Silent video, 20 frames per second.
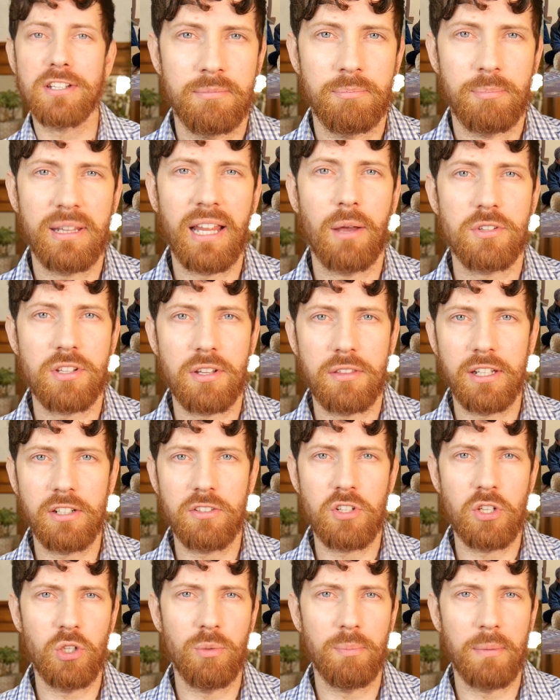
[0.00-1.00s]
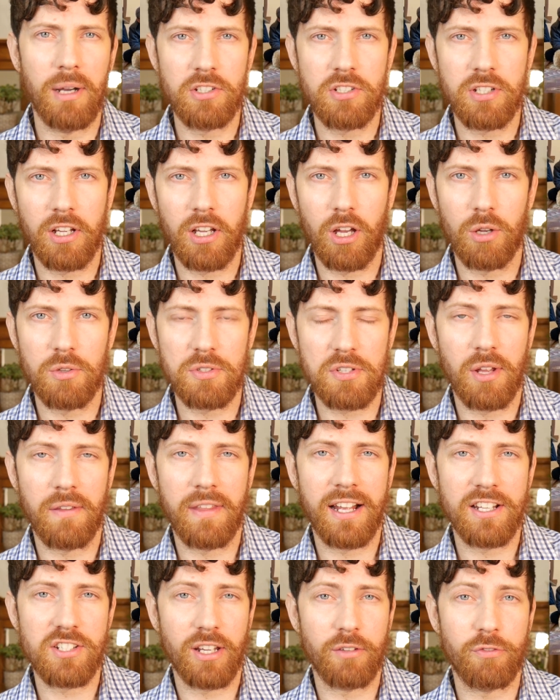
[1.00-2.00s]
But that was a thing two months ago, so
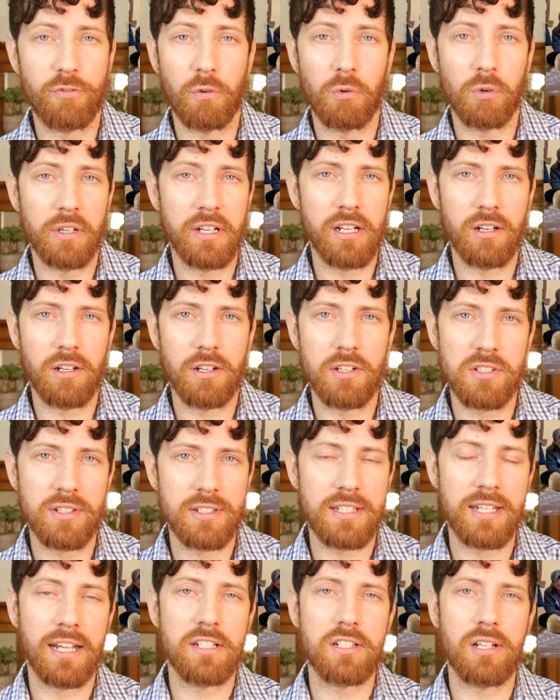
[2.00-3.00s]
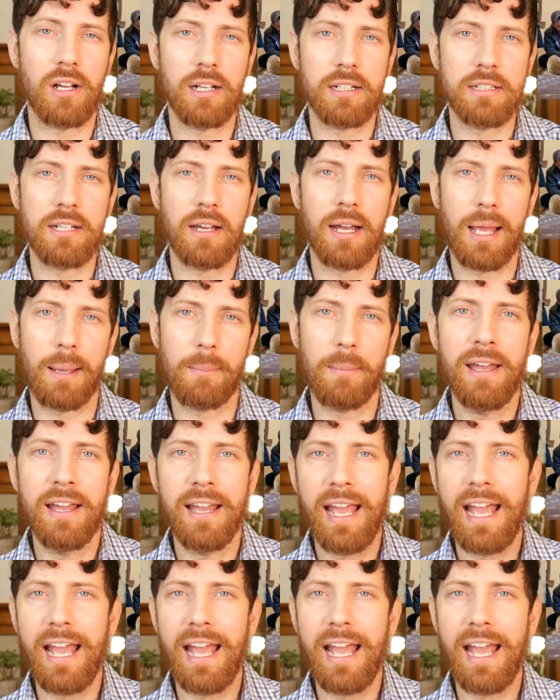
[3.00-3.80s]
that's like four years in TikTok time.